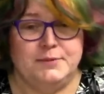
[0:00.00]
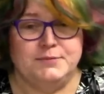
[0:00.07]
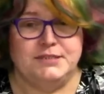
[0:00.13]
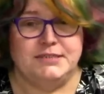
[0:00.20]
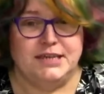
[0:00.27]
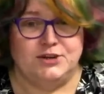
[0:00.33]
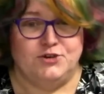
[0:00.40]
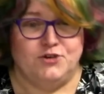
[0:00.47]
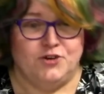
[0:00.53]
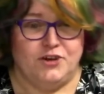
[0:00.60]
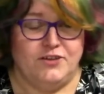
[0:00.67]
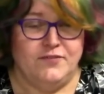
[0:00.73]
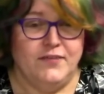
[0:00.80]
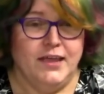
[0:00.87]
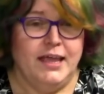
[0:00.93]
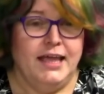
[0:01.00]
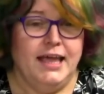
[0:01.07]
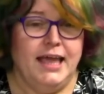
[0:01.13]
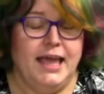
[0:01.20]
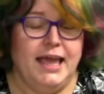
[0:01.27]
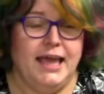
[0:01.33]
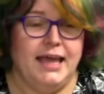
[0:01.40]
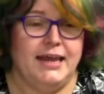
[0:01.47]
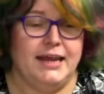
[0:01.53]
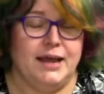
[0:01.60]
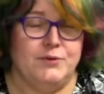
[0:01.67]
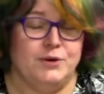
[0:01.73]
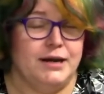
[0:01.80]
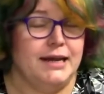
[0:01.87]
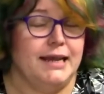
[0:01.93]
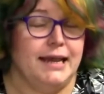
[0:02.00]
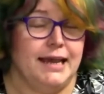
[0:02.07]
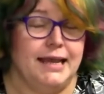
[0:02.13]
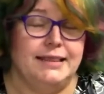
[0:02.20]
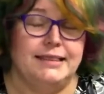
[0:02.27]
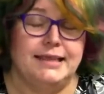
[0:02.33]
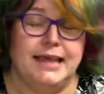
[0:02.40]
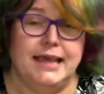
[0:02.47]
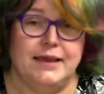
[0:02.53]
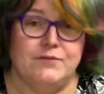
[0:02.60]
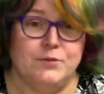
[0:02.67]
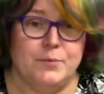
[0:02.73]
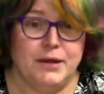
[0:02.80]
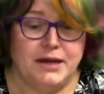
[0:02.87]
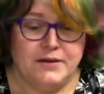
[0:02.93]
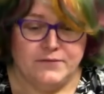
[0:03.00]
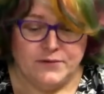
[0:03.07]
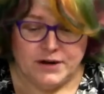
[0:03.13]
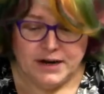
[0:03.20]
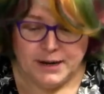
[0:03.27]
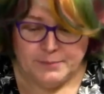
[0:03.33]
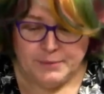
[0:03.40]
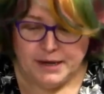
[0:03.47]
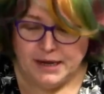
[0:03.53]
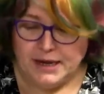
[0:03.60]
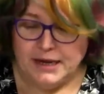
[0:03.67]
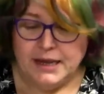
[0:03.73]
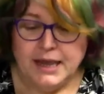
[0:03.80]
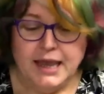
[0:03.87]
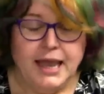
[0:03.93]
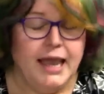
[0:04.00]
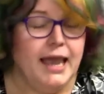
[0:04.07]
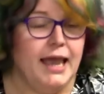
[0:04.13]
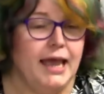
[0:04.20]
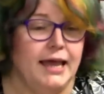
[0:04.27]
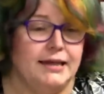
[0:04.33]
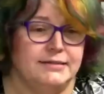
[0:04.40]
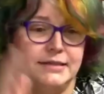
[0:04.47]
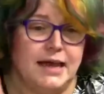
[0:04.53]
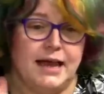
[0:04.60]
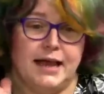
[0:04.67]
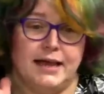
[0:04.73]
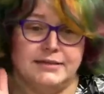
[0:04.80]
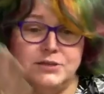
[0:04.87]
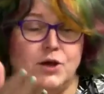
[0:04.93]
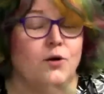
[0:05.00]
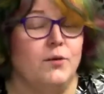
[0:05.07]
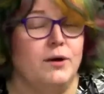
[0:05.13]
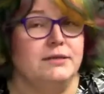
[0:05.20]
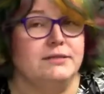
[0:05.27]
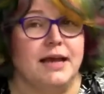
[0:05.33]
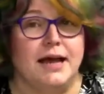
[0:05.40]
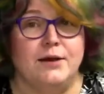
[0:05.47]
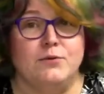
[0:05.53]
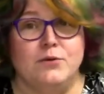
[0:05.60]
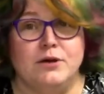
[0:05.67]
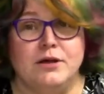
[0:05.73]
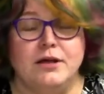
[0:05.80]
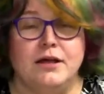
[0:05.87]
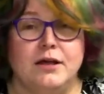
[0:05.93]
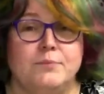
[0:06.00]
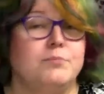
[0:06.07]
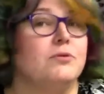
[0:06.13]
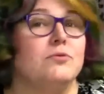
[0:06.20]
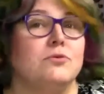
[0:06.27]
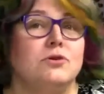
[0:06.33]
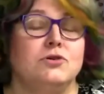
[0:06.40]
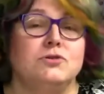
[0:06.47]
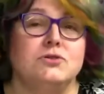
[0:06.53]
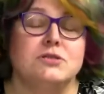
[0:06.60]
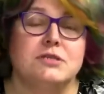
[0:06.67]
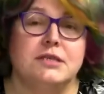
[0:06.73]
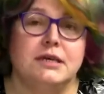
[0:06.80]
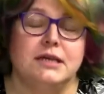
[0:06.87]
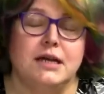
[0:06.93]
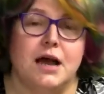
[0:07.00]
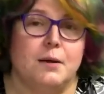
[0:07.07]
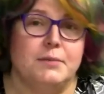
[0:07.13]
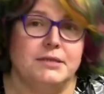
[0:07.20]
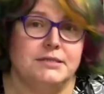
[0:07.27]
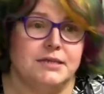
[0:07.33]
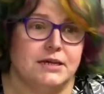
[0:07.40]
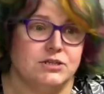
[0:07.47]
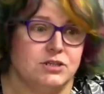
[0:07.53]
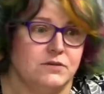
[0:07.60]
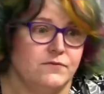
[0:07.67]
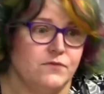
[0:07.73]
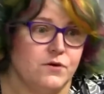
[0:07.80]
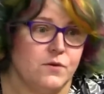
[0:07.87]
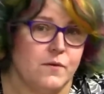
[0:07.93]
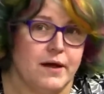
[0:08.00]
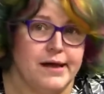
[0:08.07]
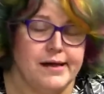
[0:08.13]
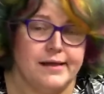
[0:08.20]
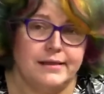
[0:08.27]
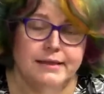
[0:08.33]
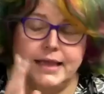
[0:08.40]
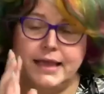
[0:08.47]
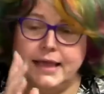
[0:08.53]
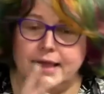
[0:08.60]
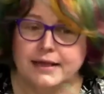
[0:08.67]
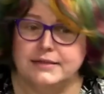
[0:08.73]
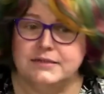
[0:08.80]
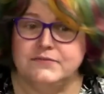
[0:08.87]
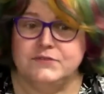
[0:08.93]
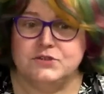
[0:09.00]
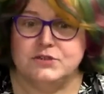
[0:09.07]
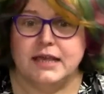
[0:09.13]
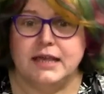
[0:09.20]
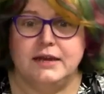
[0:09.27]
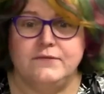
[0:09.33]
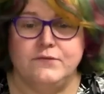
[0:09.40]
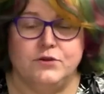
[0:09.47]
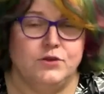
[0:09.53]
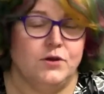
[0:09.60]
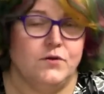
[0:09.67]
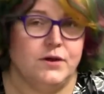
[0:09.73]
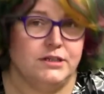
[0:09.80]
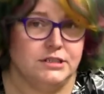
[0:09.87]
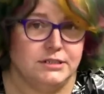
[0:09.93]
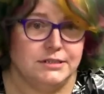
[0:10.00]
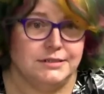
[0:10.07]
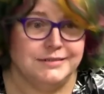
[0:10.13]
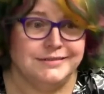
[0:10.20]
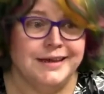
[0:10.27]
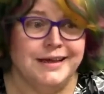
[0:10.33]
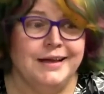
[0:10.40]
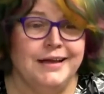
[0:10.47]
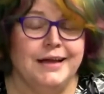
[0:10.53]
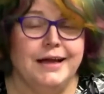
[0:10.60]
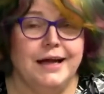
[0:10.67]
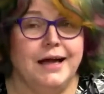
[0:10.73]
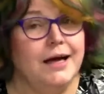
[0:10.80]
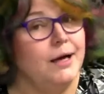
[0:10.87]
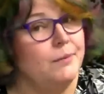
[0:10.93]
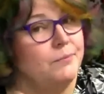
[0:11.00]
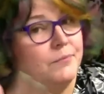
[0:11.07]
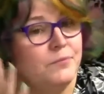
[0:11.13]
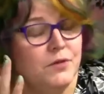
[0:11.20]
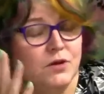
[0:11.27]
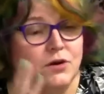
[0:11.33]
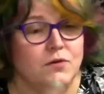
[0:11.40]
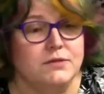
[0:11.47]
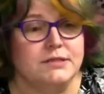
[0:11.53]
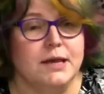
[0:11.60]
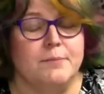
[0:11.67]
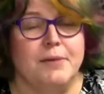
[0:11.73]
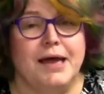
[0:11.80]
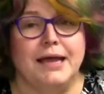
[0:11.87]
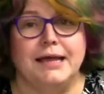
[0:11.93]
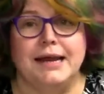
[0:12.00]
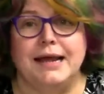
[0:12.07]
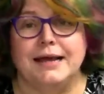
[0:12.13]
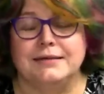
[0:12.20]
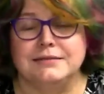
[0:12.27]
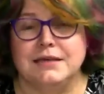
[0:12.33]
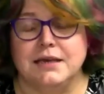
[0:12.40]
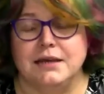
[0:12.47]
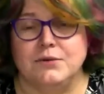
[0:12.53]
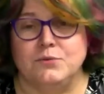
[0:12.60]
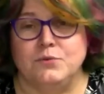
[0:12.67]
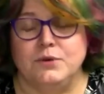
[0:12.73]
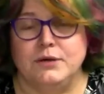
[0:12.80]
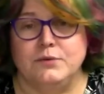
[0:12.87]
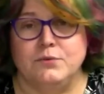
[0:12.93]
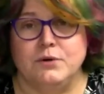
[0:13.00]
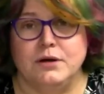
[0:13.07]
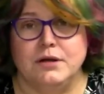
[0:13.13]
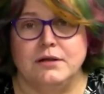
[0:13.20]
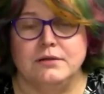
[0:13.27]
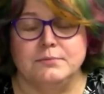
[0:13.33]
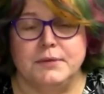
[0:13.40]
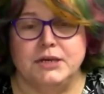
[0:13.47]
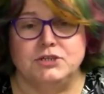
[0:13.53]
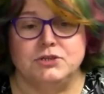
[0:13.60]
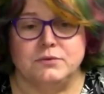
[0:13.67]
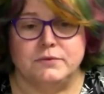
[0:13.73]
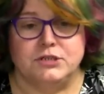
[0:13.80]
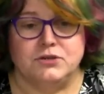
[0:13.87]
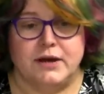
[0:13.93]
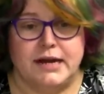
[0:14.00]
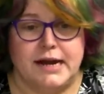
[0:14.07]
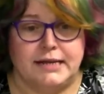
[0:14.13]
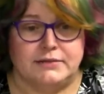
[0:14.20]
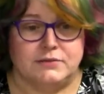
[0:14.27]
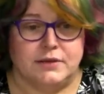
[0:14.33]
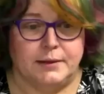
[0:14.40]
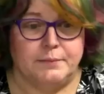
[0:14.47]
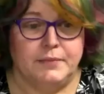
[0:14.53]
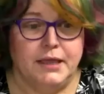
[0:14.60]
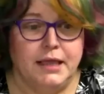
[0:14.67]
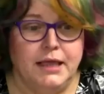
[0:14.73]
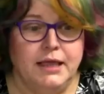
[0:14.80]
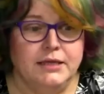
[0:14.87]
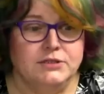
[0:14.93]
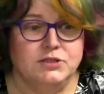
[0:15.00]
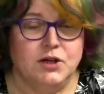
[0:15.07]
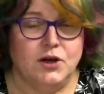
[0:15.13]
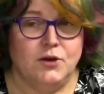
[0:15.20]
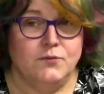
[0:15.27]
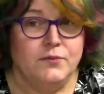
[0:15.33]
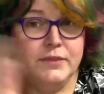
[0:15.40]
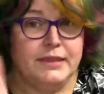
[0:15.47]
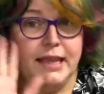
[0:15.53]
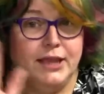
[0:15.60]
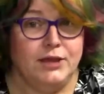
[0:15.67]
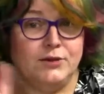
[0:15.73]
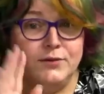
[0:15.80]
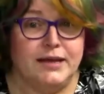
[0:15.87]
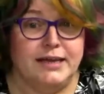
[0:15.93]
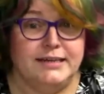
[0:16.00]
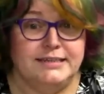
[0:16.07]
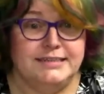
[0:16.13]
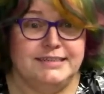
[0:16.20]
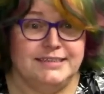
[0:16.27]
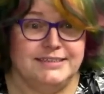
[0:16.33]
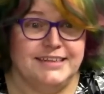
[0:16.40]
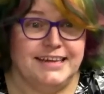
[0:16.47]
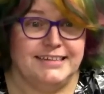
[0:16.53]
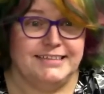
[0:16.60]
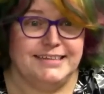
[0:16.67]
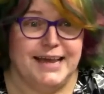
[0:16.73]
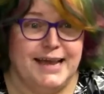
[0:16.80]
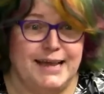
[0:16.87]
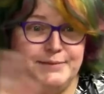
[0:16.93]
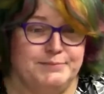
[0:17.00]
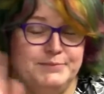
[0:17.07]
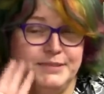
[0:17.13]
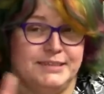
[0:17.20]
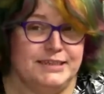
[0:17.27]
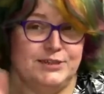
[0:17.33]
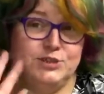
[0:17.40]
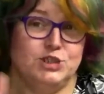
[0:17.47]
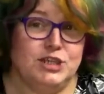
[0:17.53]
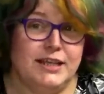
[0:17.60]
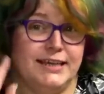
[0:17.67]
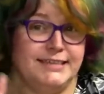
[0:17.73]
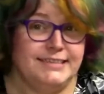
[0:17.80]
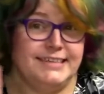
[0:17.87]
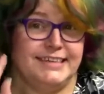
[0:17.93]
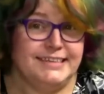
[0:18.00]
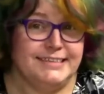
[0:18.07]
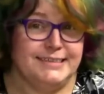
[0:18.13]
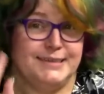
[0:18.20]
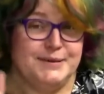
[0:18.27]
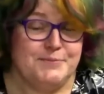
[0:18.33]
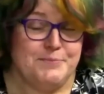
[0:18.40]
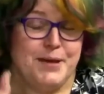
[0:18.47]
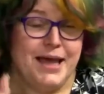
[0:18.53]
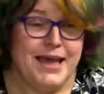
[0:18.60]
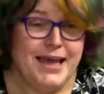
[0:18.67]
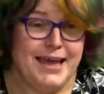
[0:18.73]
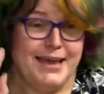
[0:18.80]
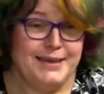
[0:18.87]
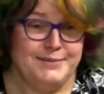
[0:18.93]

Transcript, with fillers: Central. And I want to again thank everybody for coming. And as always, I will peruse the comment section for a while. And if there's any further questions, um, you can always come back and ask, and we will make sure we try and answer them. So thank you. And until next time, see you on July 6th. Bye.